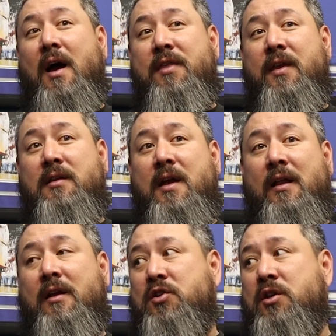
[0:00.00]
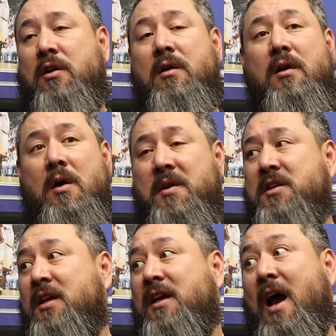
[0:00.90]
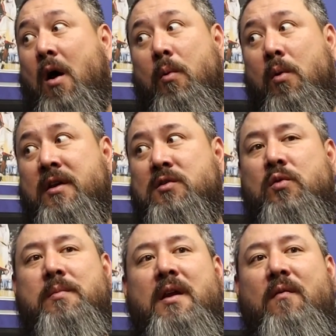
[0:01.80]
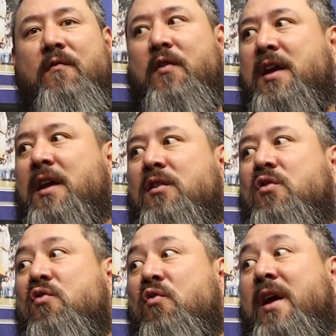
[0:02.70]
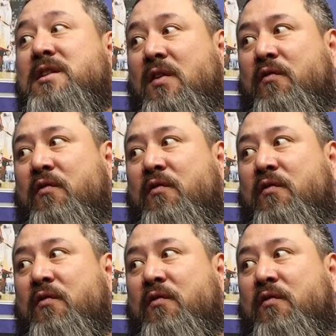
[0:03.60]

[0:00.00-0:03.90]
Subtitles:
I think Tyler Algier coming to the Cowboys would be freaking crazy. What